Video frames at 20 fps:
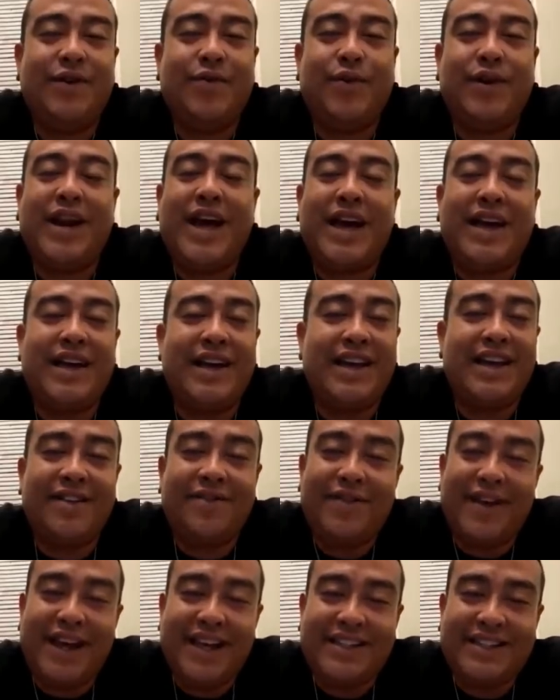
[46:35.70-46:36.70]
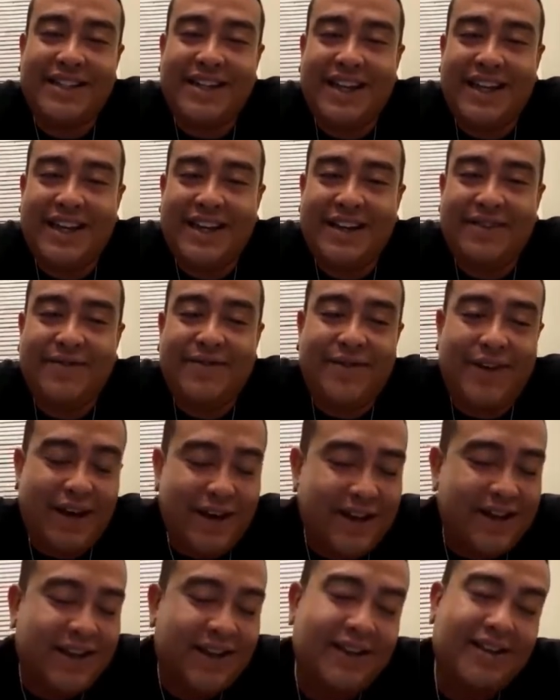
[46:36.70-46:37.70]
when I can get vaccinated?
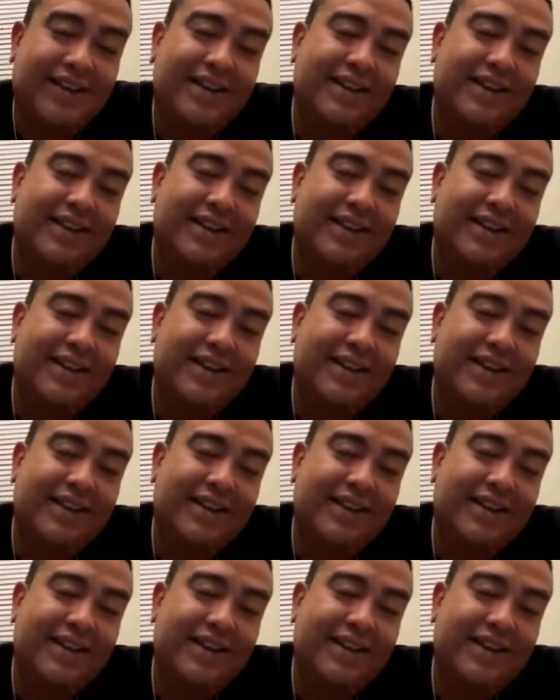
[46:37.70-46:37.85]
Fuck it.